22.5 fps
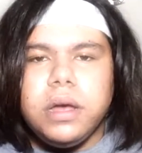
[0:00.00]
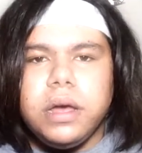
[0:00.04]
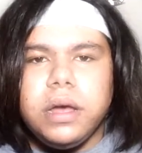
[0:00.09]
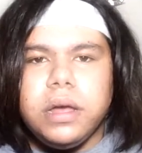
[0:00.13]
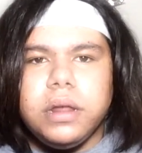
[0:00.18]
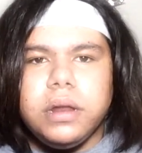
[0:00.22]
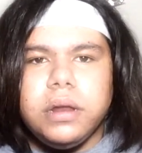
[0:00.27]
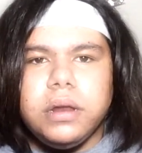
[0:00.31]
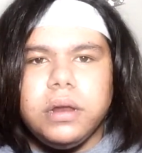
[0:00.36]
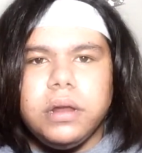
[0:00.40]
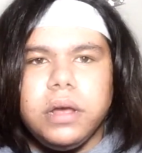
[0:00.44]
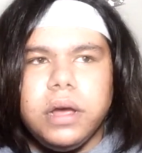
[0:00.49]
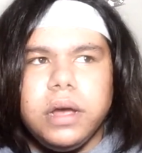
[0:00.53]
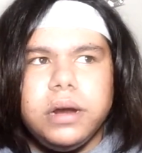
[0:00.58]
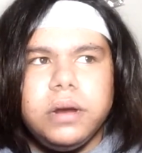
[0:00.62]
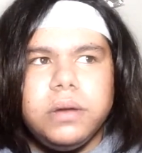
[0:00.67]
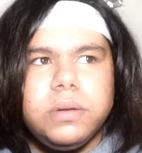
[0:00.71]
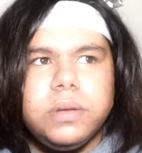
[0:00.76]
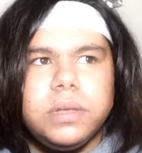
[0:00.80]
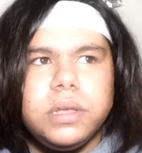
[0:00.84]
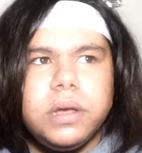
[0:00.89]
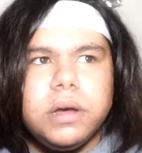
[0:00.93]
And I
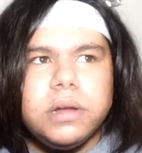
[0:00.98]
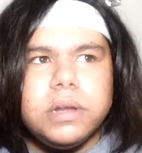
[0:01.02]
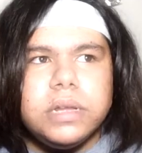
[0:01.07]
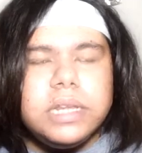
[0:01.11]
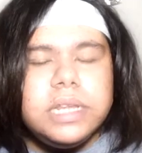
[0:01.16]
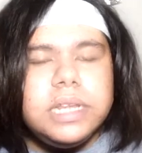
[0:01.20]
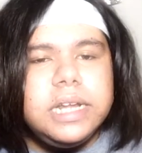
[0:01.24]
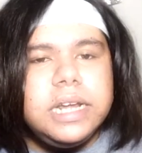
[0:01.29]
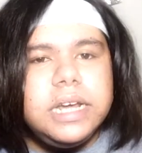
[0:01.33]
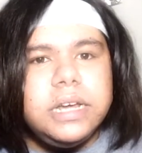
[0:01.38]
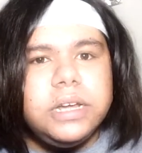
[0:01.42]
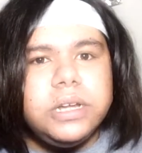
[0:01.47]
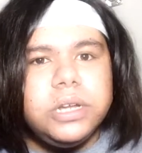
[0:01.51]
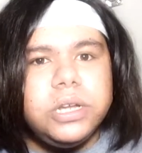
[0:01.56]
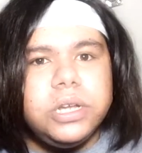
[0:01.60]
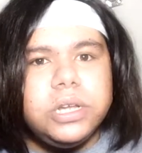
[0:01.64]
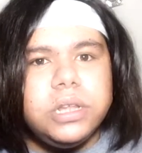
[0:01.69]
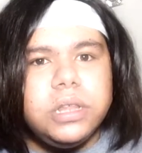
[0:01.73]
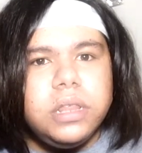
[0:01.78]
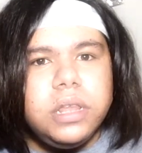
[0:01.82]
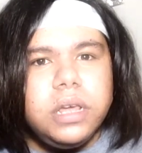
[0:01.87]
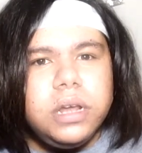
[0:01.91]
notice on
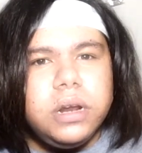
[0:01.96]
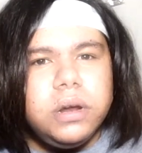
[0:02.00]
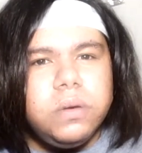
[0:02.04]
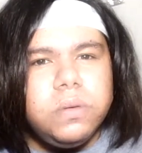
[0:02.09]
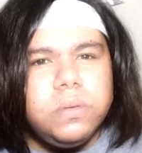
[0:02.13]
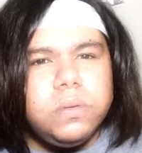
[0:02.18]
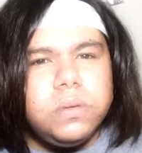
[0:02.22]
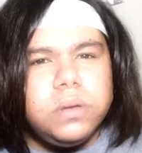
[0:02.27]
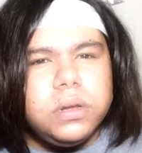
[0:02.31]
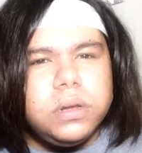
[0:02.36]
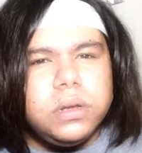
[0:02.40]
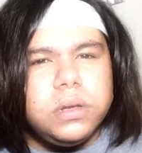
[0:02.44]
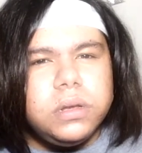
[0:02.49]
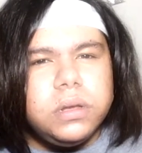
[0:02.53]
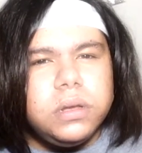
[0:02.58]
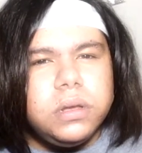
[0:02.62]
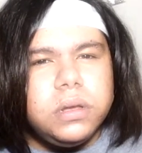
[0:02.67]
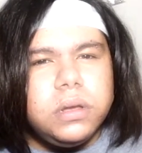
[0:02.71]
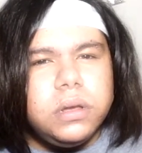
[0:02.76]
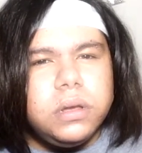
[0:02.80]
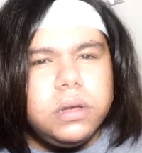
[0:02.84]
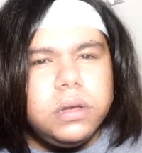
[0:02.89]
stage,
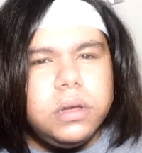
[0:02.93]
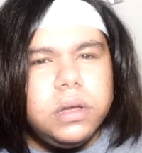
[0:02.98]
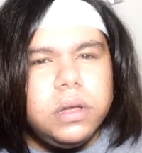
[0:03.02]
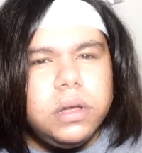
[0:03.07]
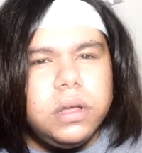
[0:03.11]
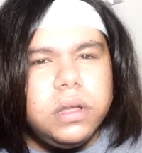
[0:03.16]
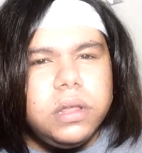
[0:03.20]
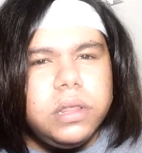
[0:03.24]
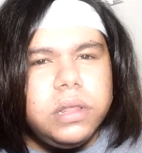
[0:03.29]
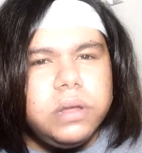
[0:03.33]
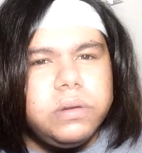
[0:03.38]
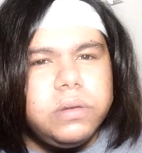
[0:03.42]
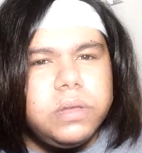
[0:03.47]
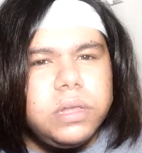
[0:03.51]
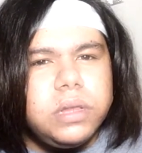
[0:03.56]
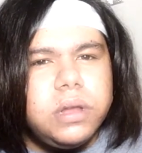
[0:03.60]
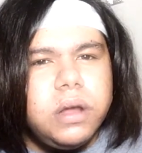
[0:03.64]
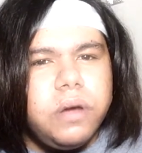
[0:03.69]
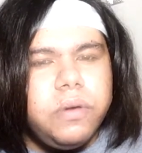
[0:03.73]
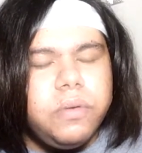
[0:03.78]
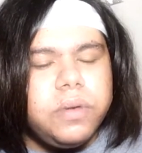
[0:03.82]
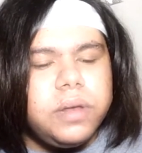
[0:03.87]
there's
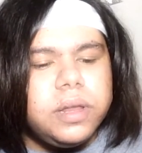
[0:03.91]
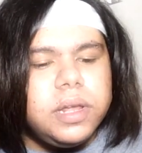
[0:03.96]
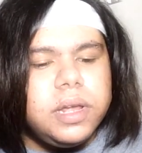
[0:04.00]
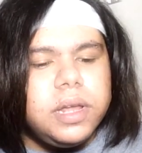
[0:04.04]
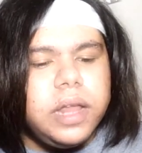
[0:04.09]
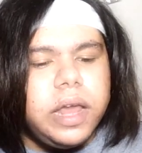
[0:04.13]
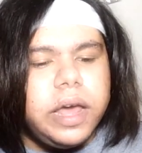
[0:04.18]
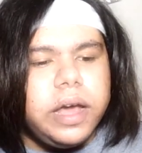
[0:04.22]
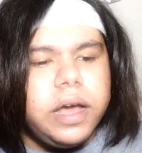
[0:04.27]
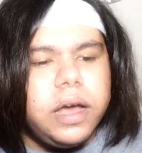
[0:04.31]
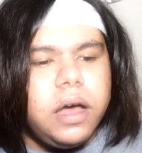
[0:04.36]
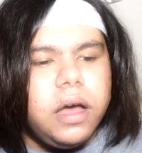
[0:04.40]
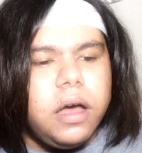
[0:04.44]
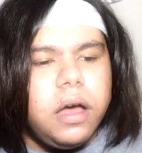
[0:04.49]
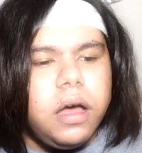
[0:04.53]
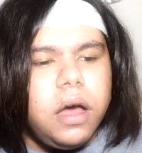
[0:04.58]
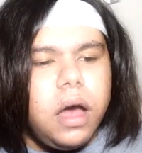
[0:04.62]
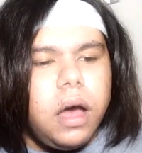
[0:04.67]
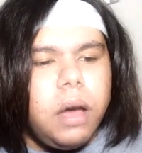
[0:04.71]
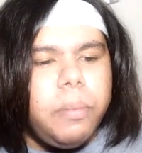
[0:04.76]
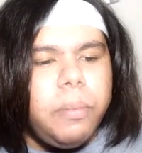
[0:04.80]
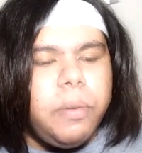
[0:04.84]
not really, like,
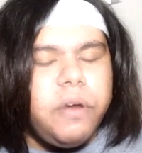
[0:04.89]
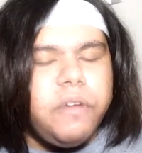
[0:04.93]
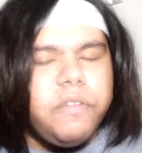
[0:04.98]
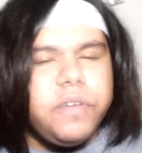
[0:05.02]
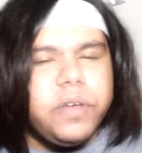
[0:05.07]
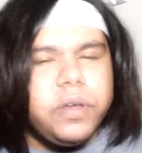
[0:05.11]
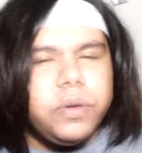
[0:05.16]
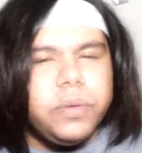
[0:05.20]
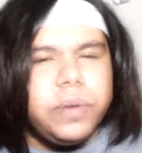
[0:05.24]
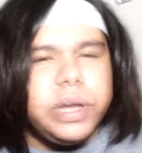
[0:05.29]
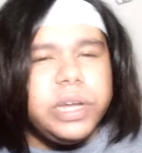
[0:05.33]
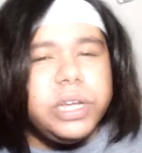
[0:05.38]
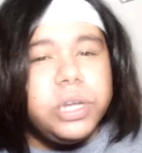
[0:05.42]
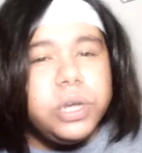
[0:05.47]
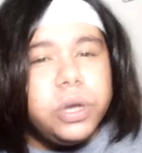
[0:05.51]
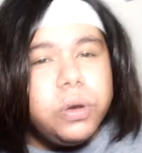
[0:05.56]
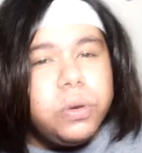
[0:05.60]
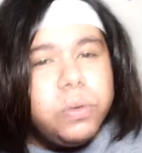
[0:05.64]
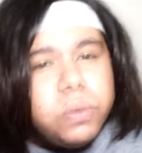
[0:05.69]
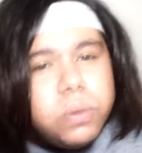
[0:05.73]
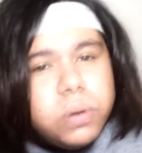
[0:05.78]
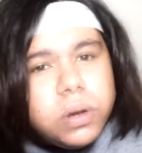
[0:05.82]
a perfect
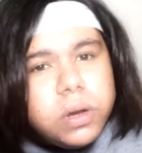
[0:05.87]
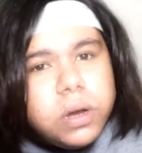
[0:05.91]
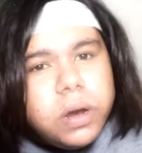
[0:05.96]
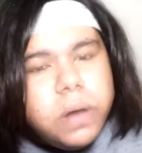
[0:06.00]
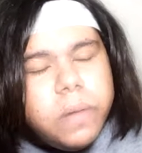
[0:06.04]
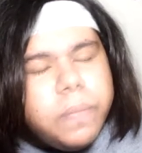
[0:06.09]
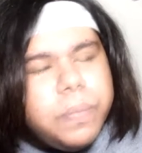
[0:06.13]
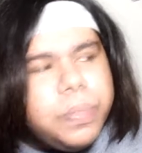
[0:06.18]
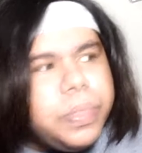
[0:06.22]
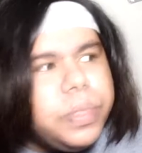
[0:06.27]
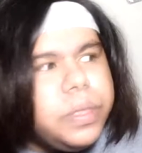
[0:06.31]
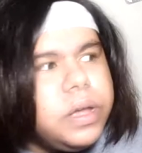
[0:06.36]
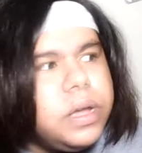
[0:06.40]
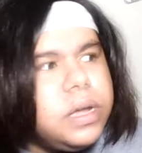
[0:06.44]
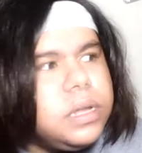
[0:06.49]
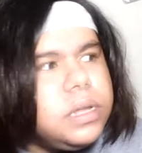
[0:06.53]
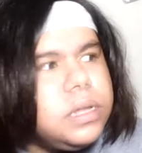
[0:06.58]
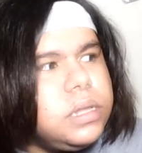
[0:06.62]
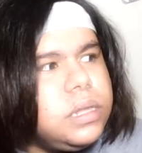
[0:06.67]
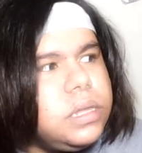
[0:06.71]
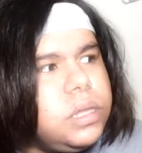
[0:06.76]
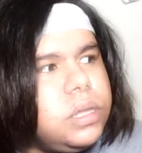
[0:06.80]
ratio
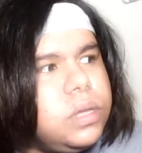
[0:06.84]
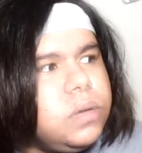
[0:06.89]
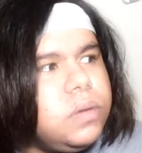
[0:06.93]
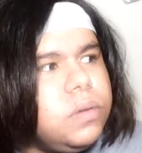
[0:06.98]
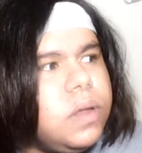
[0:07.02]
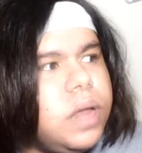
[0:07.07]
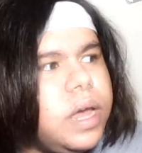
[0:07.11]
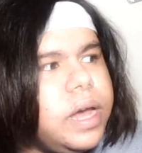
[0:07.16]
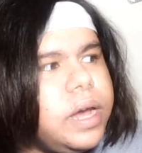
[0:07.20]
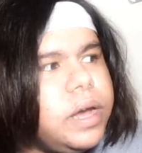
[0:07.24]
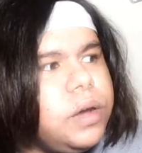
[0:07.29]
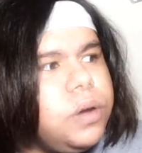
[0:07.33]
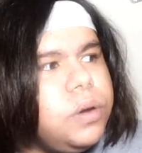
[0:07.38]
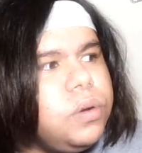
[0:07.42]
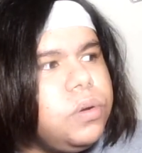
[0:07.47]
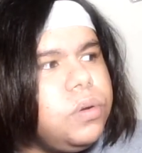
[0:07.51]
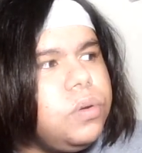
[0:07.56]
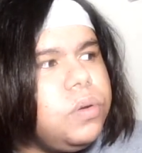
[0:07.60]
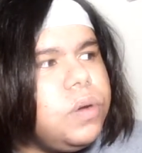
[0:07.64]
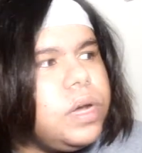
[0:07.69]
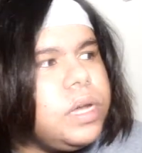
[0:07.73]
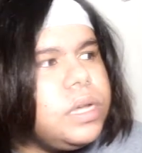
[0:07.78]
to, like,
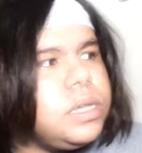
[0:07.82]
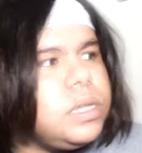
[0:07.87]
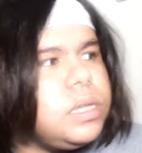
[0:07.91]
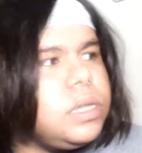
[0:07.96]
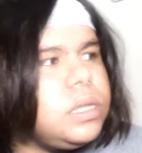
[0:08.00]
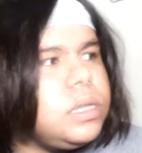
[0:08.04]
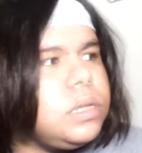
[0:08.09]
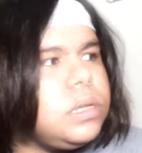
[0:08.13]
who has,